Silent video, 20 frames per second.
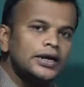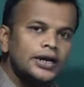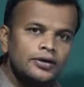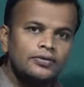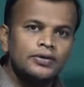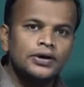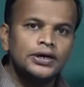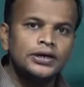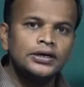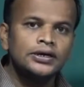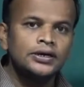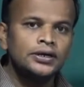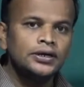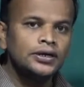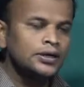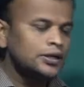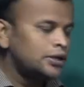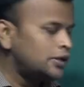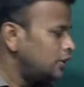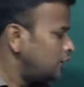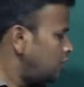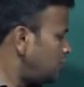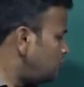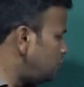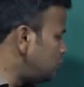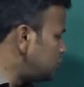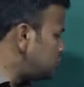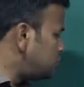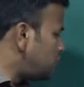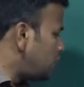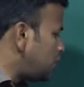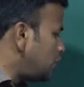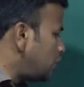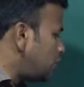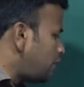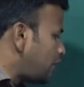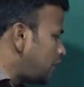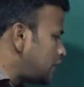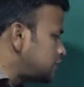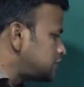level, in which value
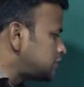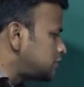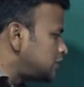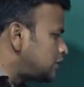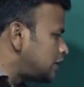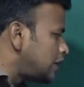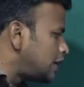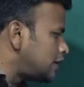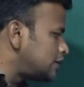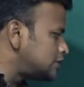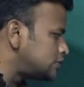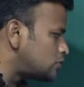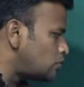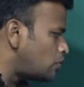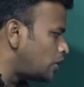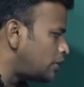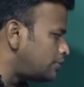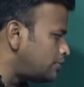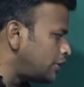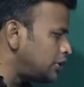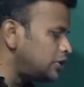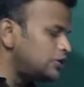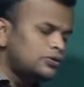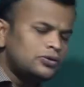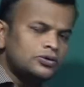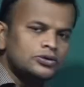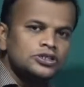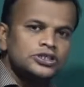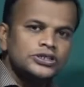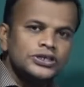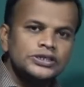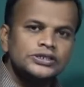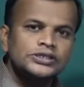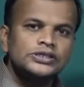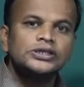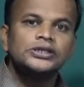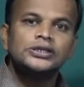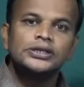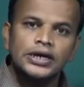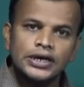of x it has 1 by 2 just
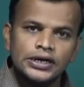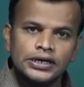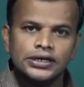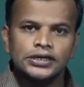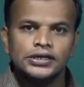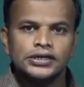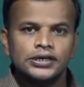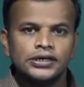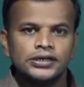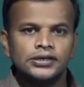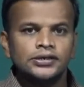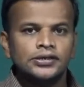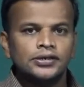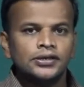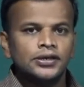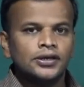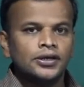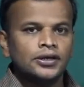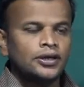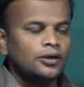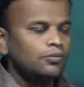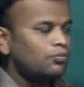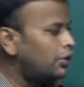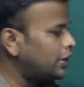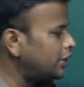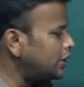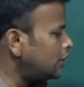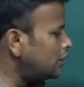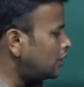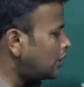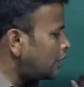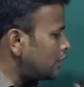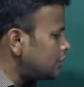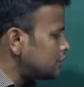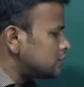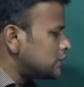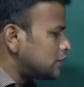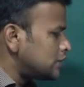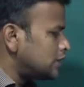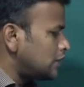30 degree. But in higher
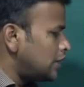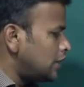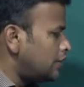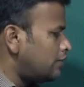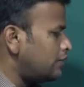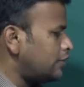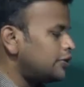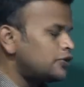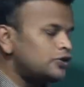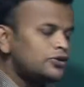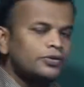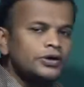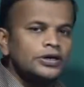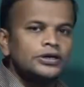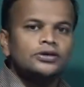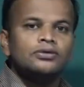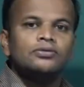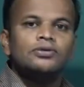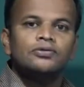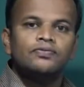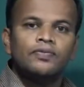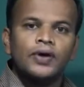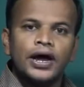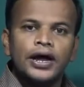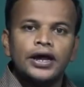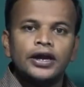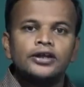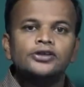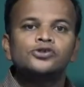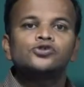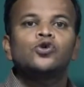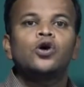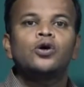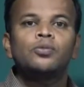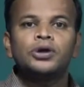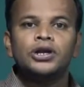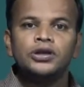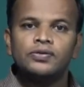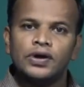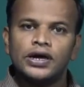secondary 11 and 12 we find so
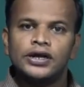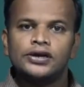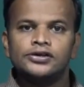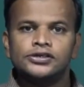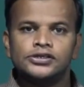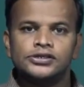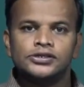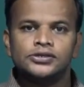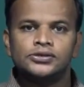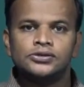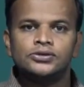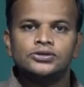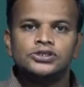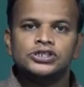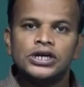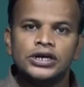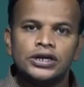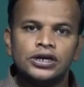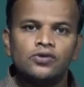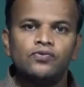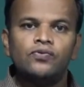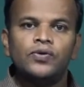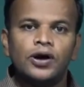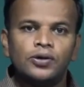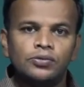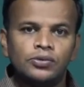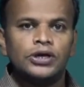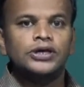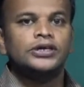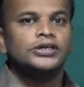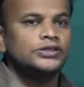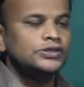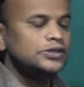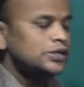many values. So general formula is